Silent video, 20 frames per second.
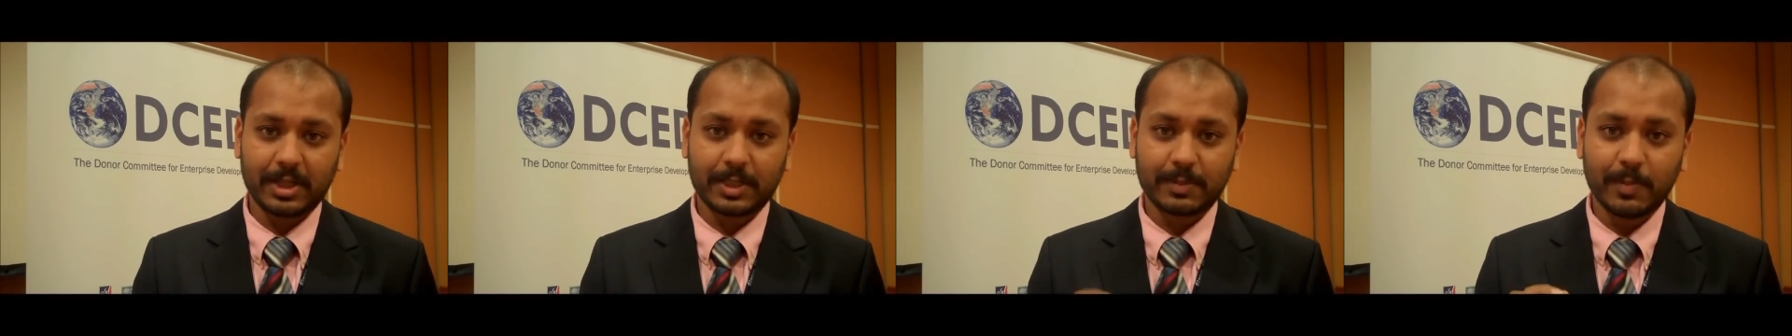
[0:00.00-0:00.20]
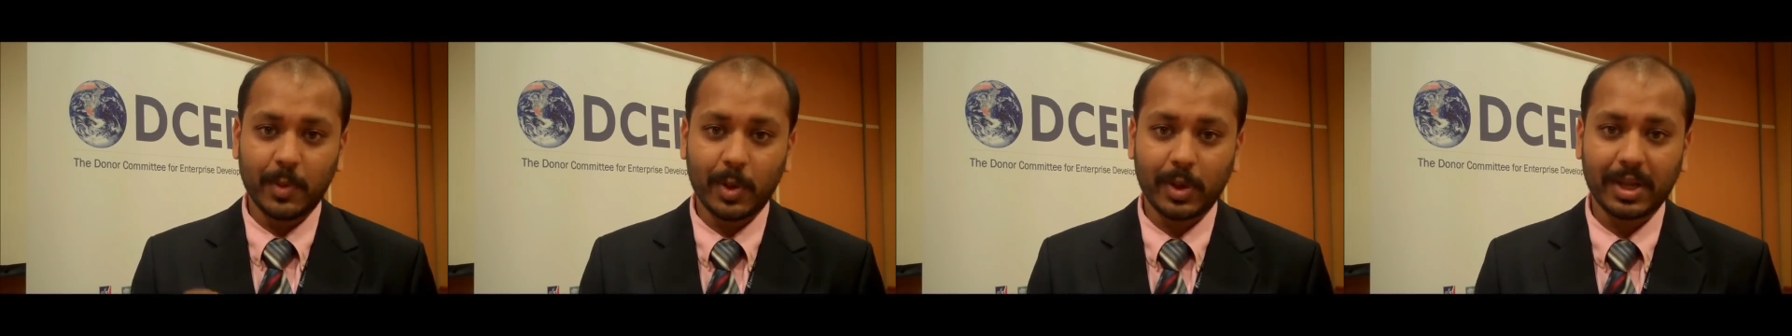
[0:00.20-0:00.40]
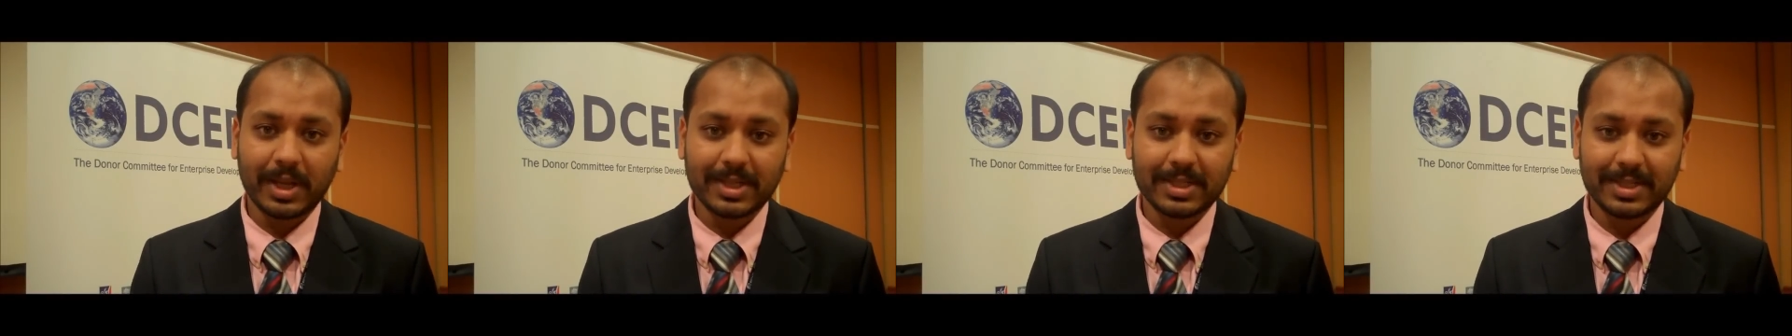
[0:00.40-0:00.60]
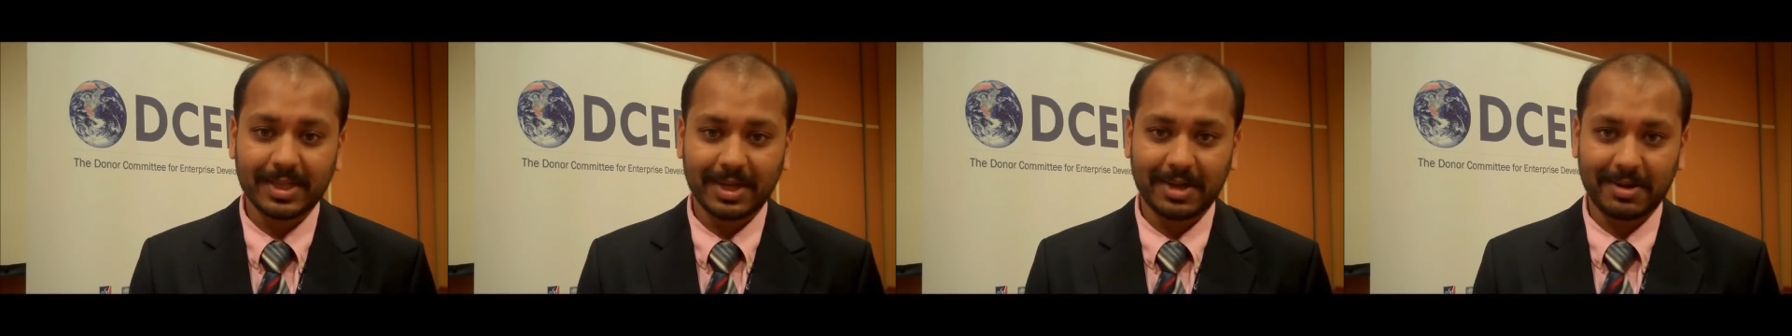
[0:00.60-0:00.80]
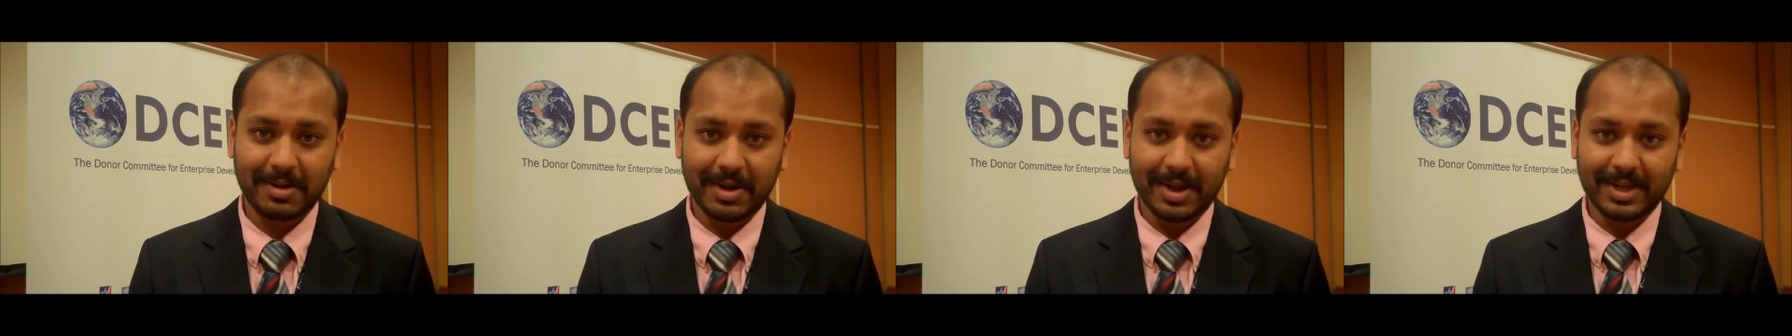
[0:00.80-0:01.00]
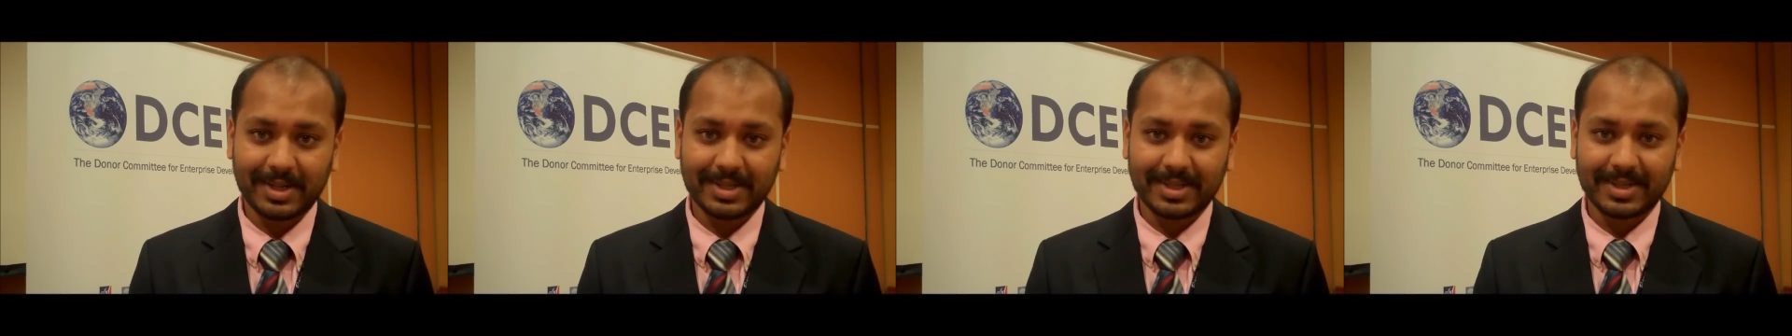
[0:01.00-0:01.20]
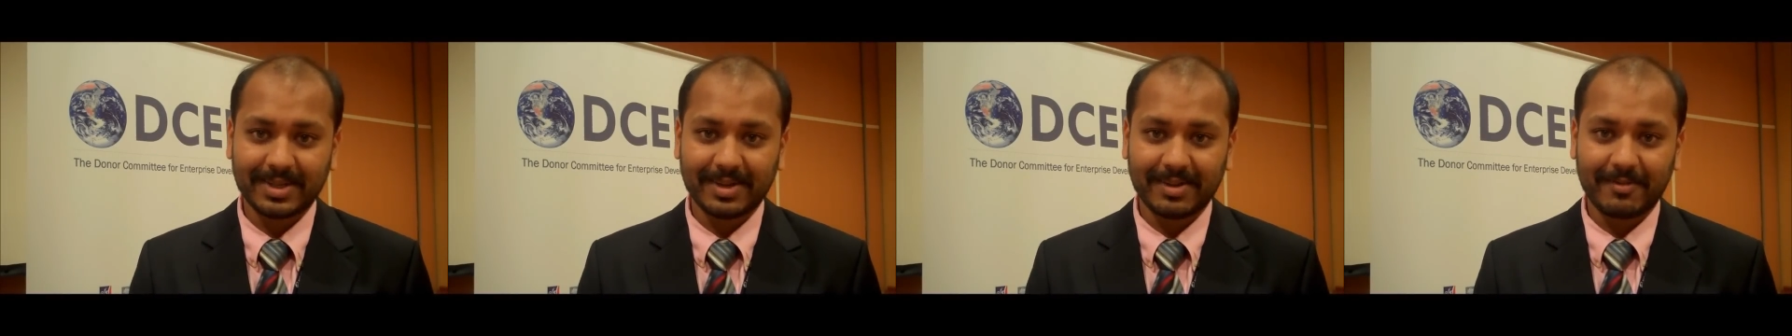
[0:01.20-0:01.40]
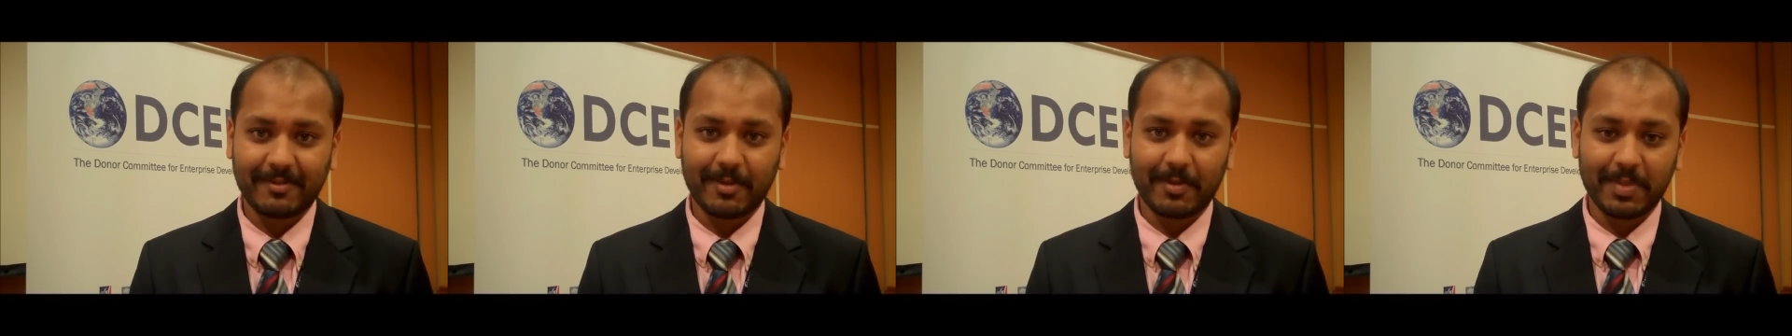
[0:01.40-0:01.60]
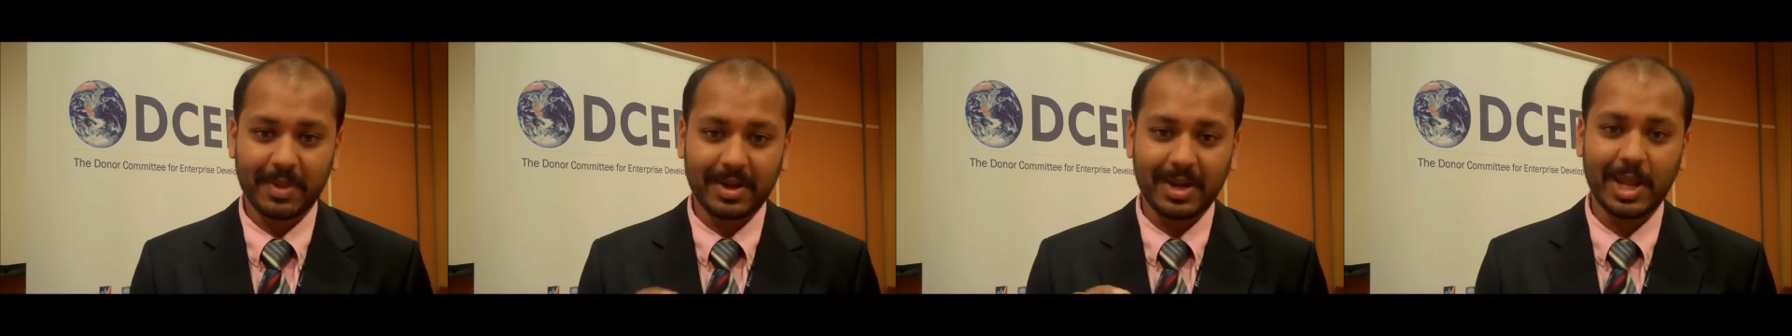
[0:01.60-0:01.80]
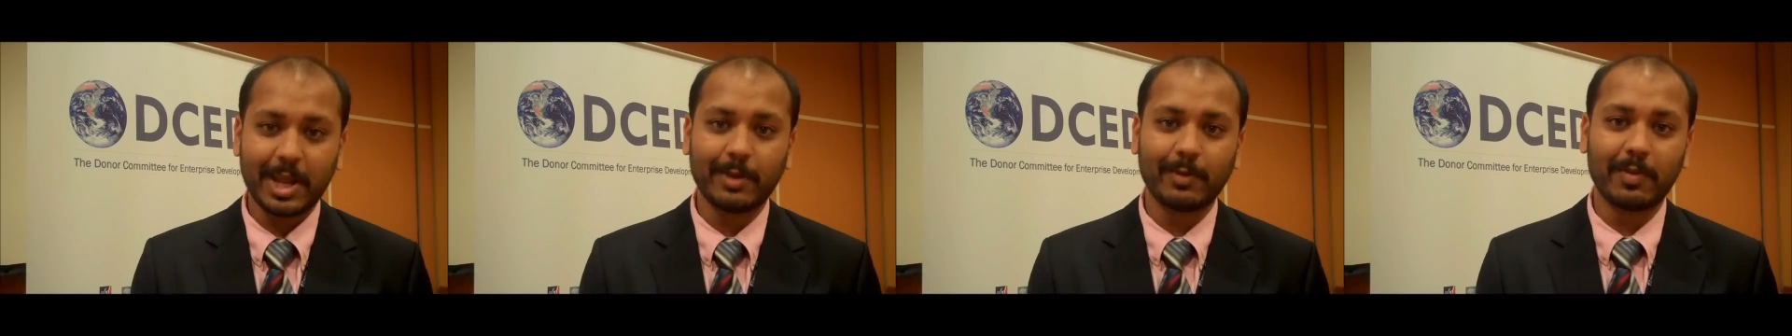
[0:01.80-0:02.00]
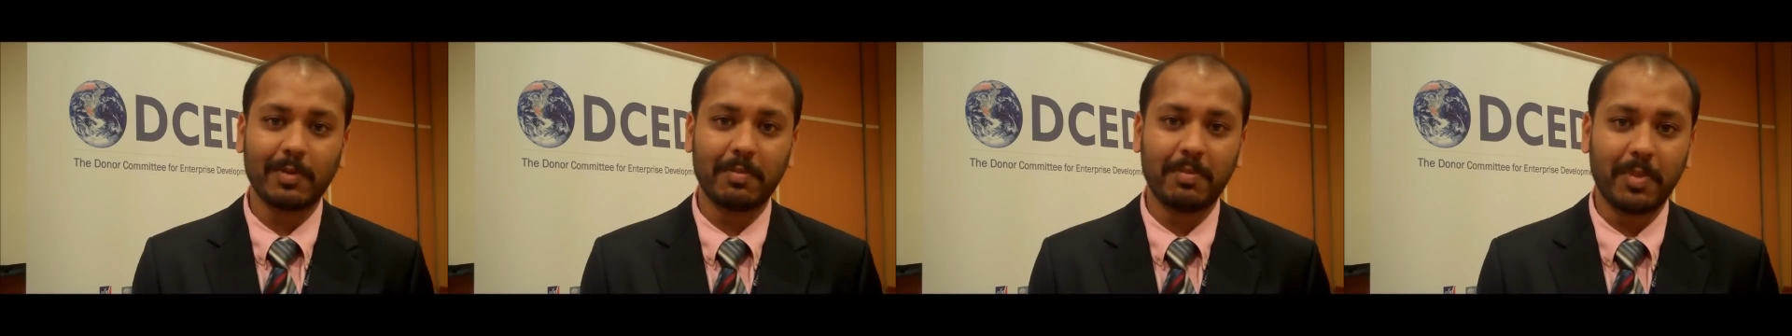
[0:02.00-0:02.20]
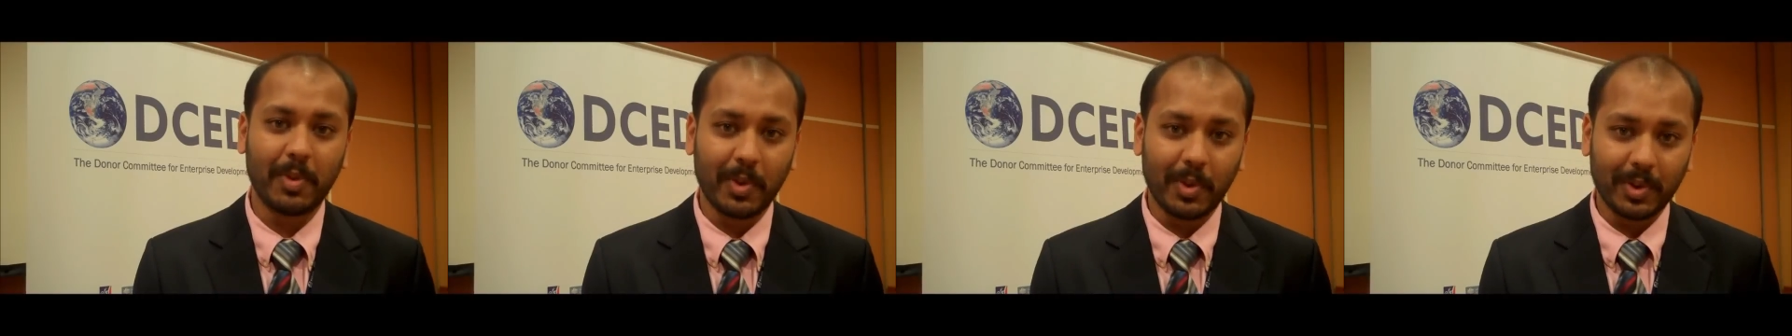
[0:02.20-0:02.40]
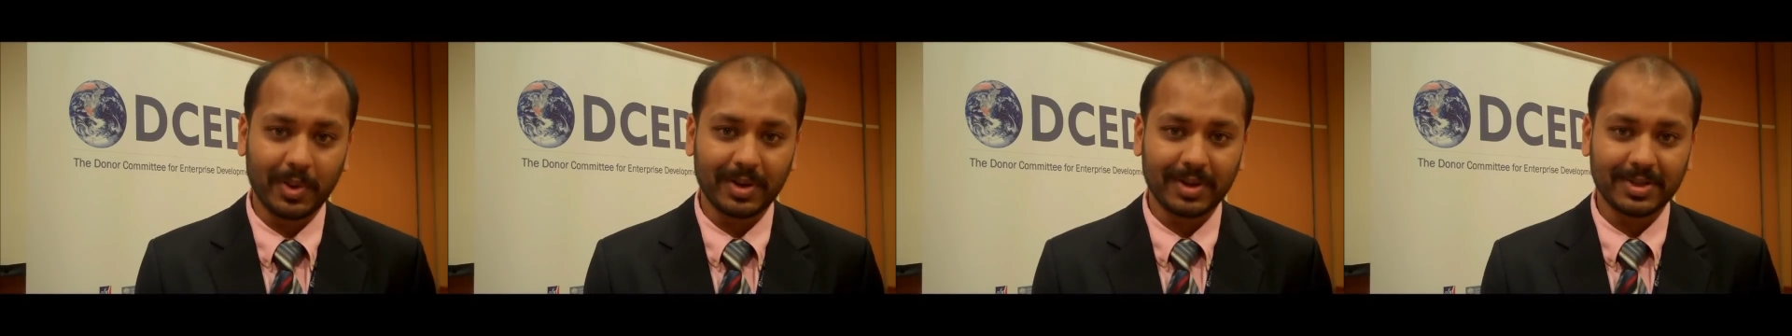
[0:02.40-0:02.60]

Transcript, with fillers: smoking cigarettes from the day you were born.